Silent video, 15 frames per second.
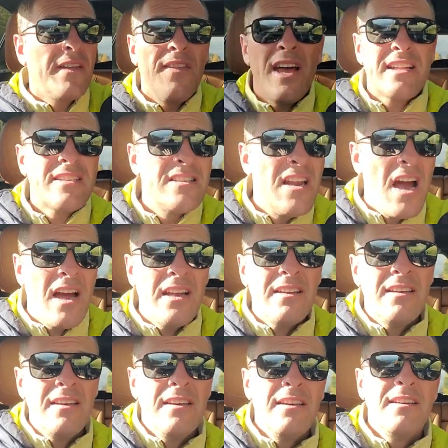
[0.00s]
And that's not
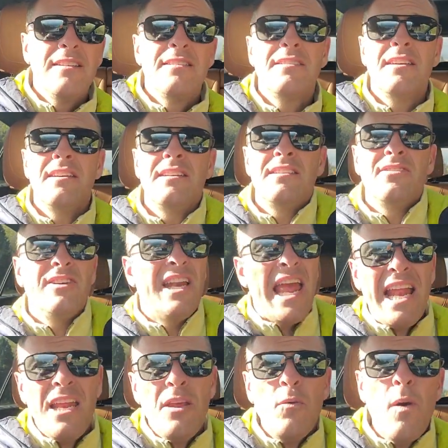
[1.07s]
to in
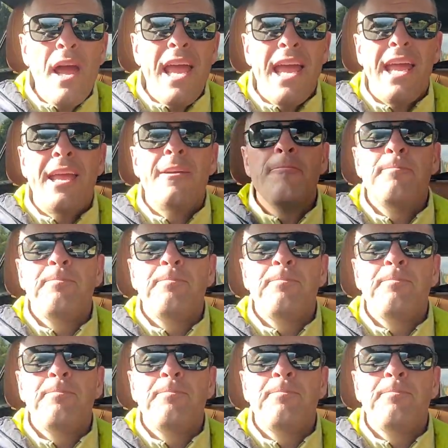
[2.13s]
any way